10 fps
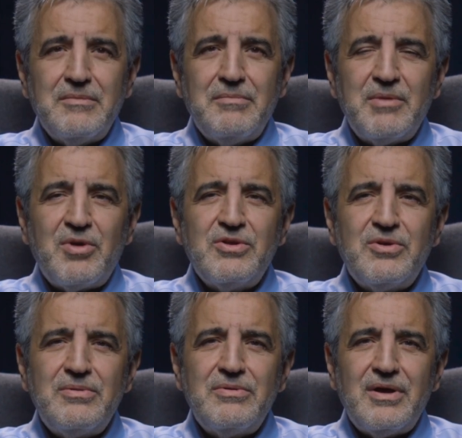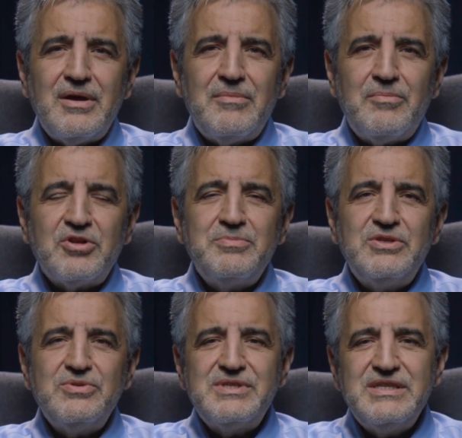My brother brought me
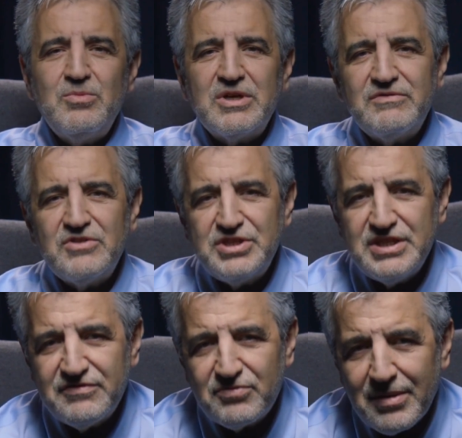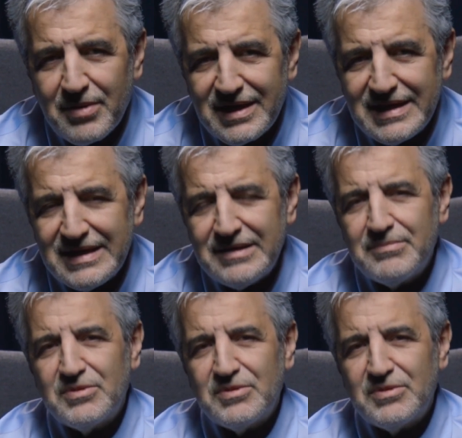to see one of the chief rabbi in